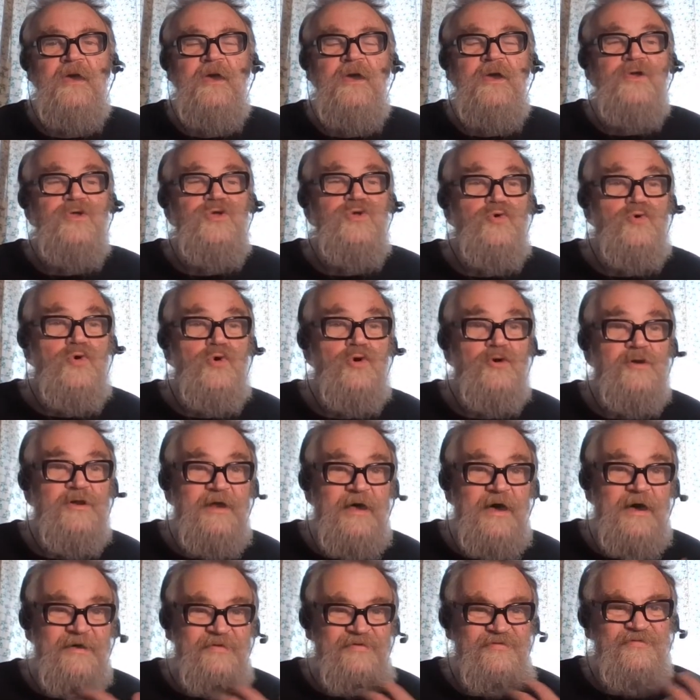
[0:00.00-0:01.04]
You could
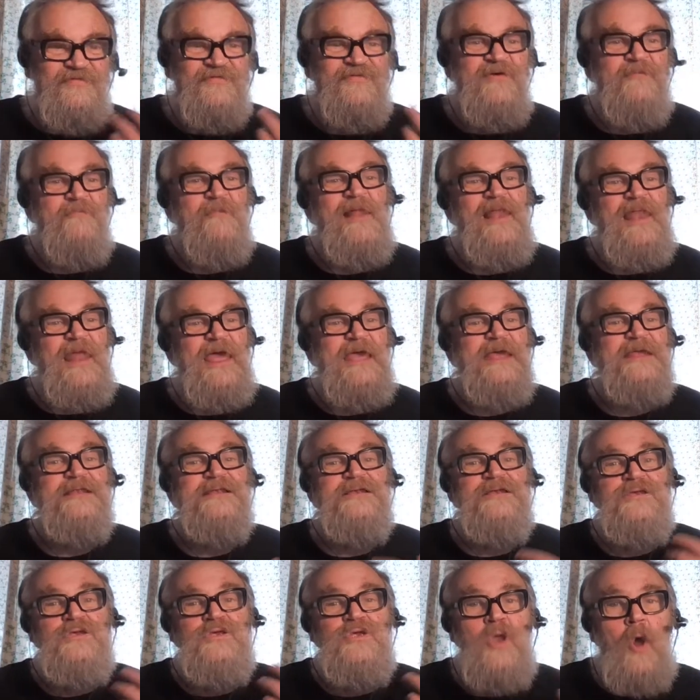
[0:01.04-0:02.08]
assimilate
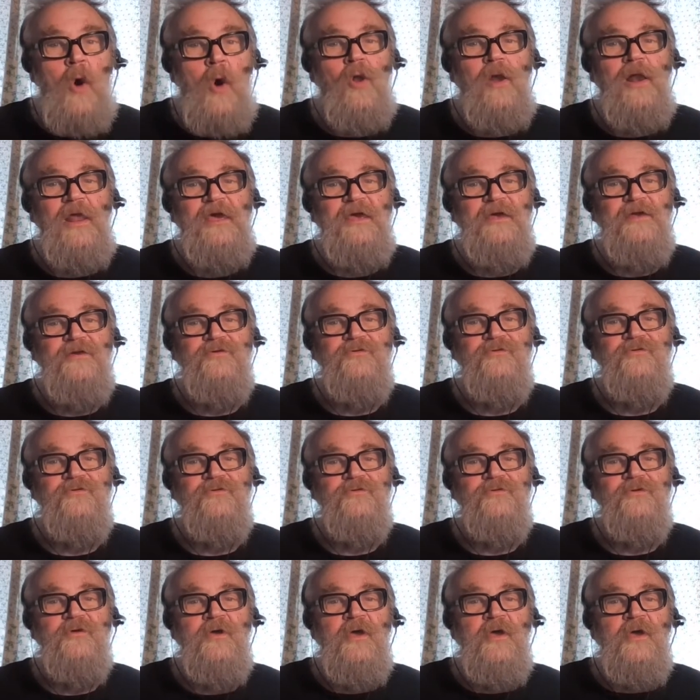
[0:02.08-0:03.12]
knowledge.